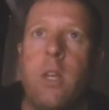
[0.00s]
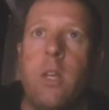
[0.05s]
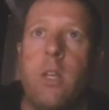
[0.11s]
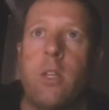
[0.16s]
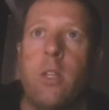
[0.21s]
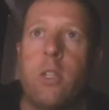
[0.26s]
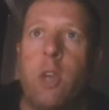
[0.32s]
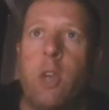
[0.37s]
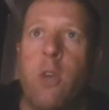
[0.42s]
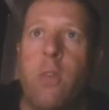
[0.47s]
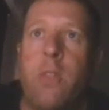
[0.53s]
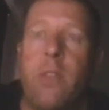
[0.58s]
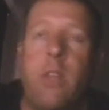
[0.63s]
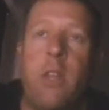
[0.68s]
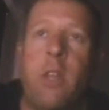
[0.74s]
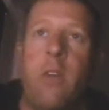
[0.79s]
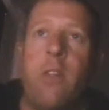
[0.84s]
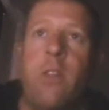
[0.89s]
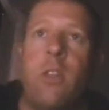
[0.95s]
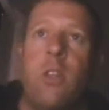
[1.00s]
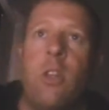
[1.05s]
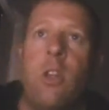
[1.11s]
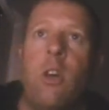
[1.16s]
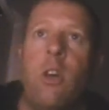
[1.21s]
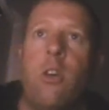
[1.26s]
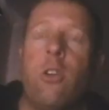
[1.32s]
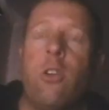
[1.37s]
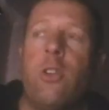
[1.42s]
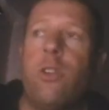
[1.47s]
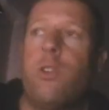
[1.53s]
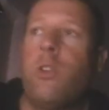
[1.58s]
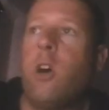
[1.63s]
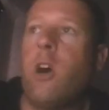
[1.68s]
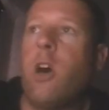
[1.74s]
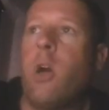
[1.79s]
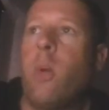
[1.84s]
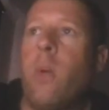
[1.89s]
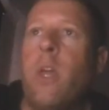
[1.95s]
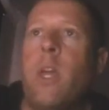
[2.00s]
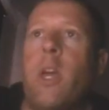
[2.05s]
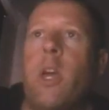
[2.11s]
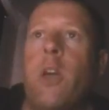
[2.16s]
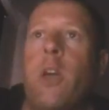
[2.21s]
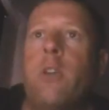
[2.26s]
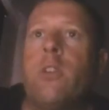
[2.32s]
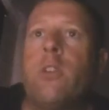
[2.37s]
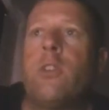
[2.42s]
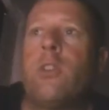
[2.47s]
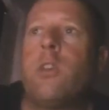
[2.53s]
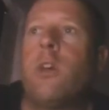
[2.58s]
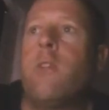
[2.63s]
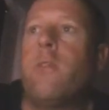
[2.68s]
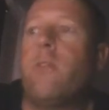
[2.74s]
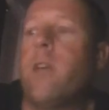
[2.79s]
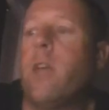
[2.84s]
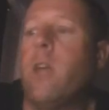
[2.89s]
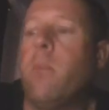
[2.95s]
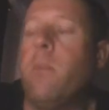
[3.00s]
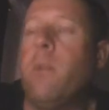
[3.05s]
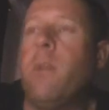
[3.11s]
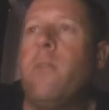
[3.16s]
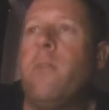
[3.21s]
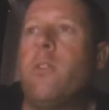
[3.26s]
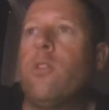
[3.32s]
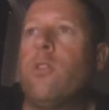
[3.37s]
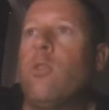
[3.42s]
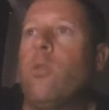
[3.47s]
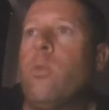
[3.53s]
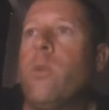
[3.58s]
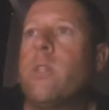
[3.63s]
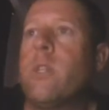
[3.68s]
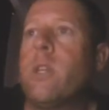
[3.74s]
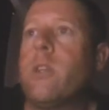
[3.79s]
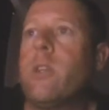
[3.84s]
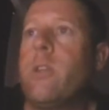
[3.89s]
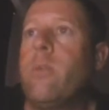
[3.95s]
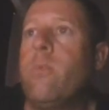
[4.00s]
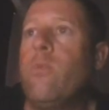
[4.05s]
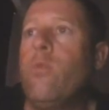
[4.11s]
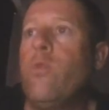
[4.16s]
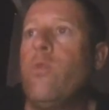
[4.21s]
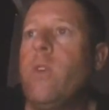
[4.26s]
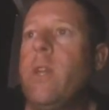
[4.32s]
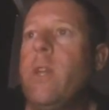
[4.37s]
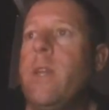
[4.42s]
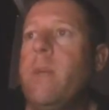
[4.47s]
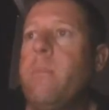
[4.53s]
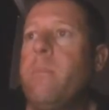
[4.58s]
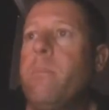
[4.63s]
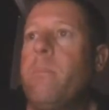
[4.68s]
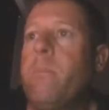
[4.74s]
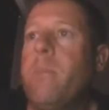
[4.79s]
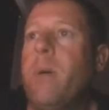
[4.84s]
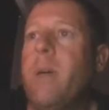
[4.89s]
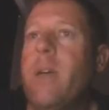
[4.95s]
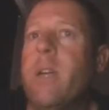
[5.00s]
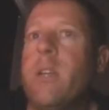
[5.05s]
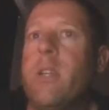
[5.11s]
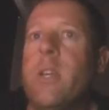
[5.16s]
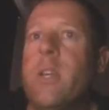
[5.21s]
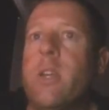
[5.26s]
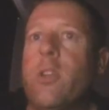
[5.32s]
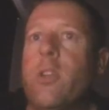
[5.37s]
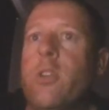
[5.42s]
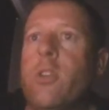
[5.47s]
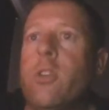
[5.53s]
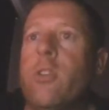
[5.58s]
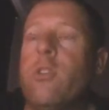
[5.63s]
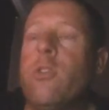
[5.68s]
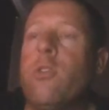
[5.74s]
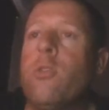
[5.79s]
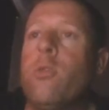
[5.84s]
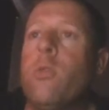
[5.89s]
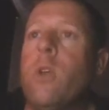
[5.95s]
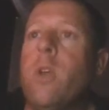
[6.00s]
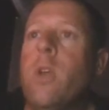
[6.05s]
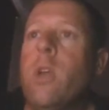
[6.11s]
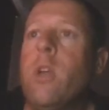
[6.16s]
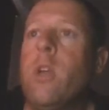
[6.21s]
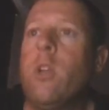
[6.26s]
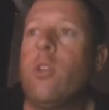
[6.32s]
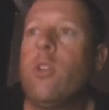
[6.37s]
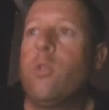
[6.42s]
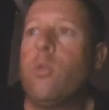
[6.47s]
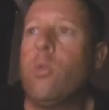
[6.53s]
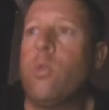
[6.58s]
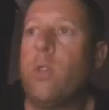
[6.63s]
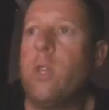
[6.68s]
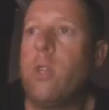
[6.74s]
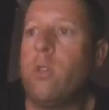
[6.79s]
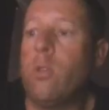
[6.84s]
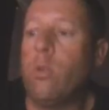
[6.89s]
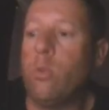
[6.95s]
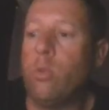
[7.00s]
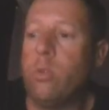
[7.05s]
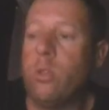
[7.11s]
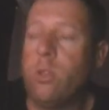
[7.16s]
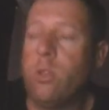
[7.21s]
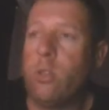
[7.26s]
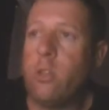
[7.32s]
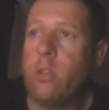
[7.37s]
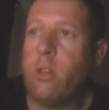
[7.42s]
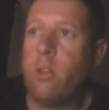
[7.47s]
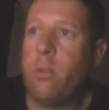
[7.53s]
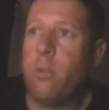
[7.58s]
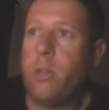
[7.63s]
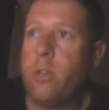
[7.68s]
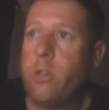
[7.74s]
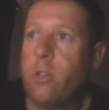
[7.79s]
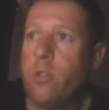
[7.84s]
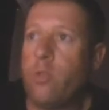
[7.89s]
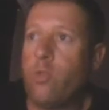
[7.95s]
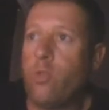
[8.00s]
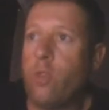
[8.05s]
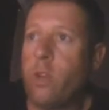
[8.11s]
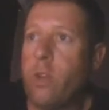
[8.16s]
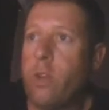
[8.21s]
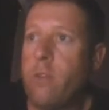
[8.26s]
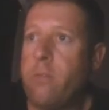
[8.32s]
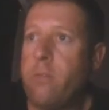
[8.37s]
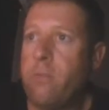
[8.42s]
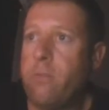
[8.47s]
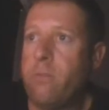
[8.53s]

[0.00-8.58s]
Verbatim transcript: so you know there's a lot to the highway code and stuff and how many of us always actually really pay attention to to all these laws and stuff. We just drive